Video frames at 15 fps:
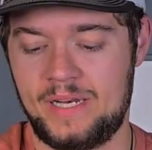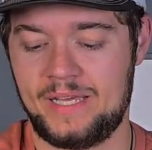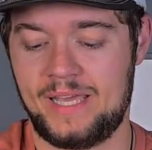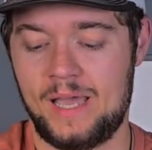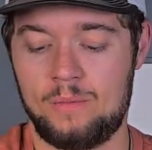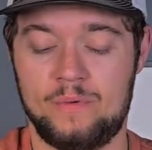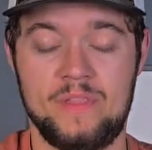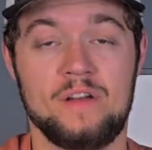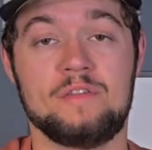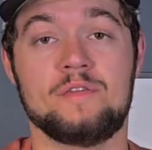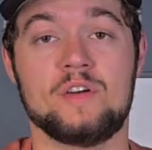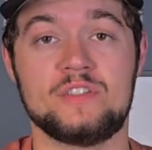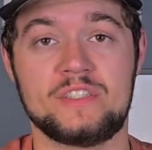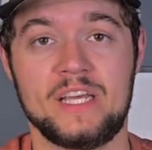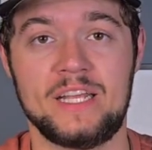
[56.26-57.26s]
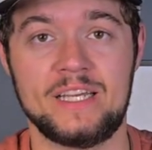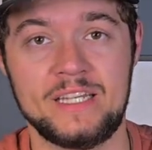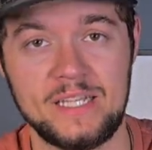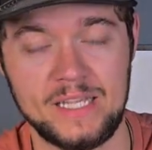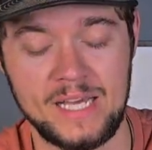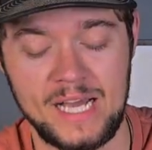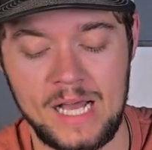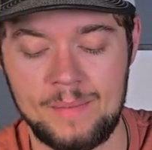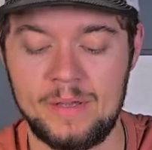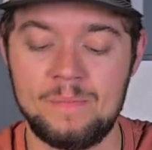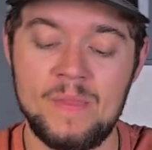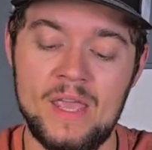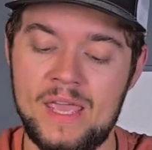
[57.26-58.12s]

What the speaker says: to get when they're first getting into the hobby.